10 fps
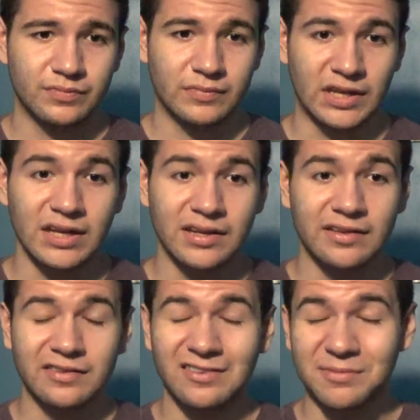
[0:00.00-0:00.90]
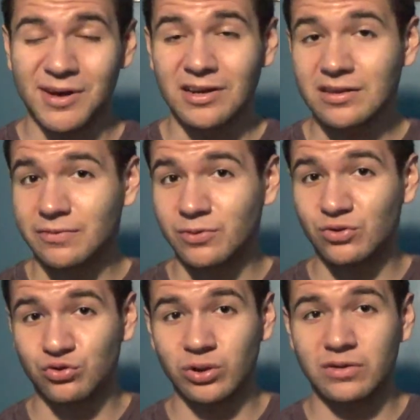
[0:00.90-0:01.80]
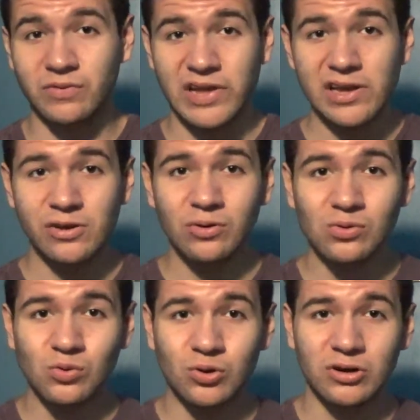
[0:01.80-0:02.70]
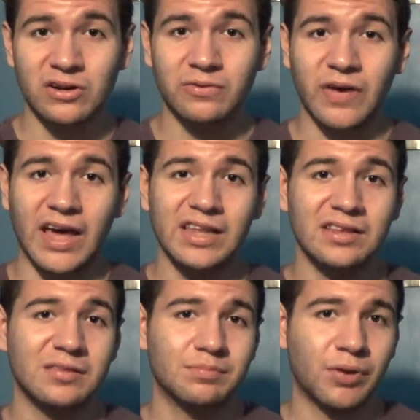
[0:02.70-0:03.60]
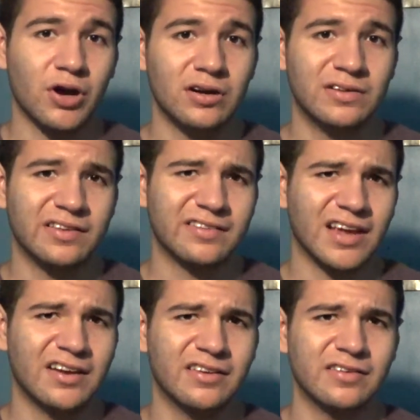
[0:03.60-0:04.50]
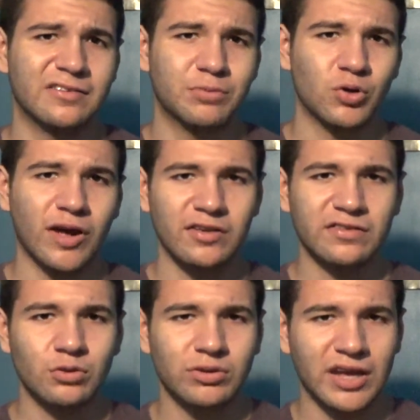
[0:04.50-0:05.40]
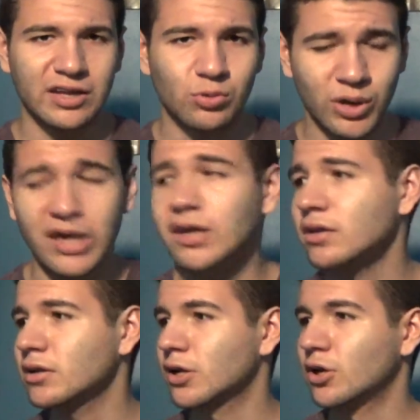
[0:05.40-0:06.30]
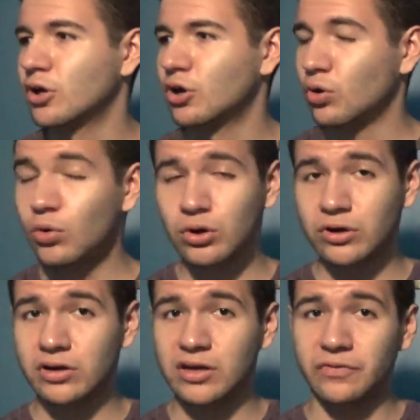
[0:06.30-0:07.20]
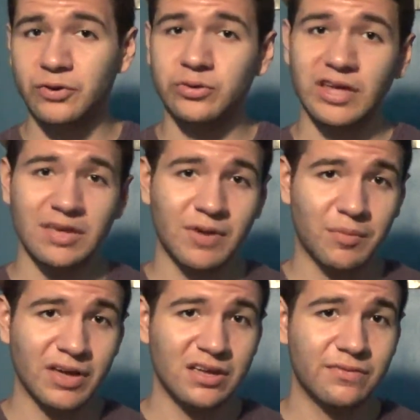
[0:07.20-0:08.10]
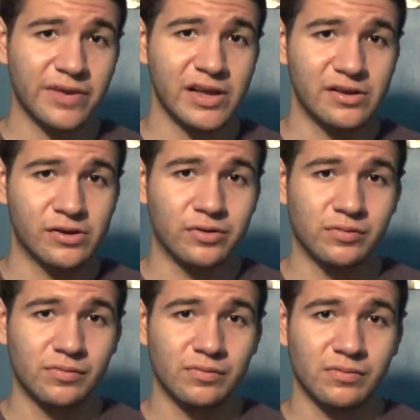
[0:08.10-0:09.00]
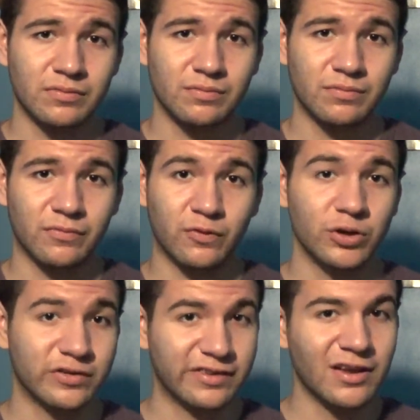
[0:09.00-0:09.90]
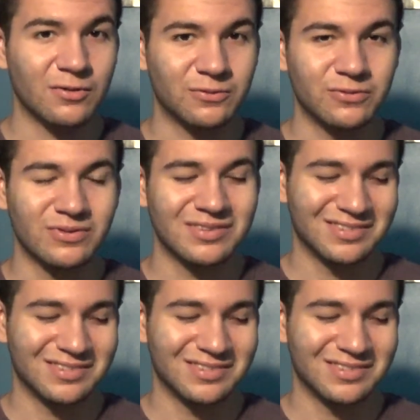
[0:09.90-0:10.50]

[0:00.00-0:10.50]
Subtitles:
yeah, that's just about it. If you enjoyed the video, or if any part of this kind of spoke out to you in any way, or if you're thinking about making a video for yourself,